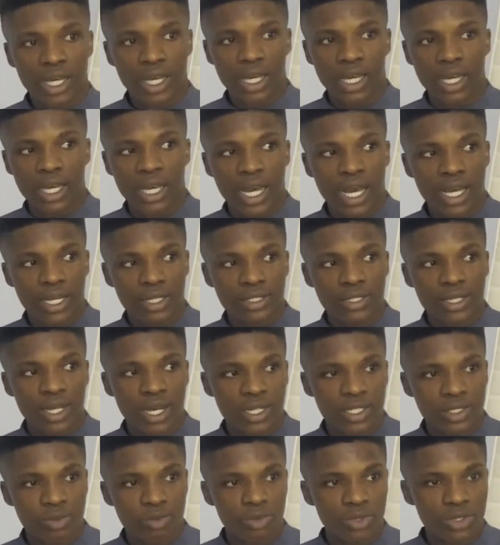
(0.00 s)
AI
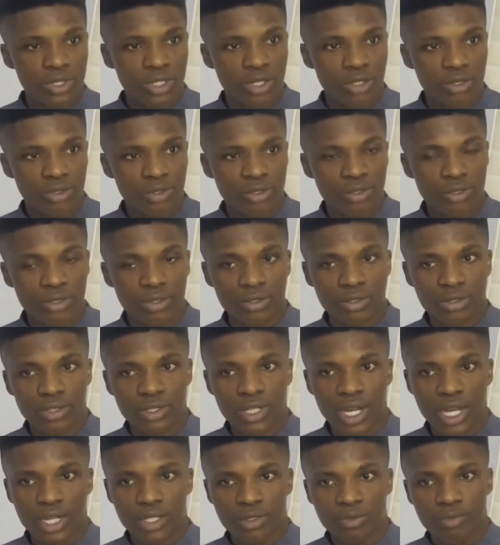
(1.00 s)
chat model?
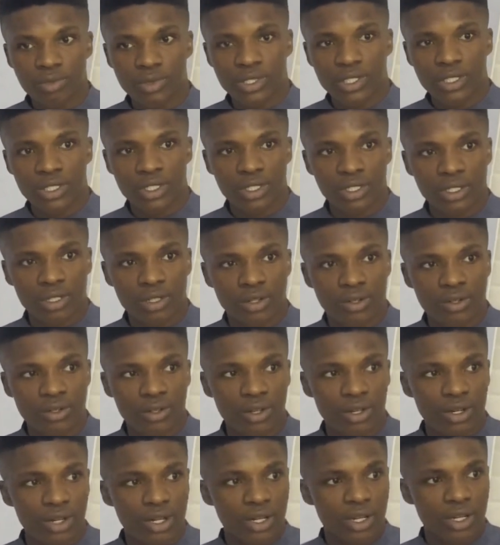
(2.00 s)
ChatGPT,
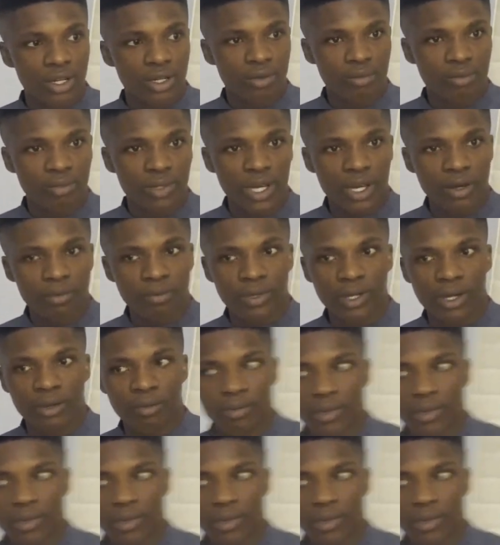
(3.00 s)
Grok, blah blah.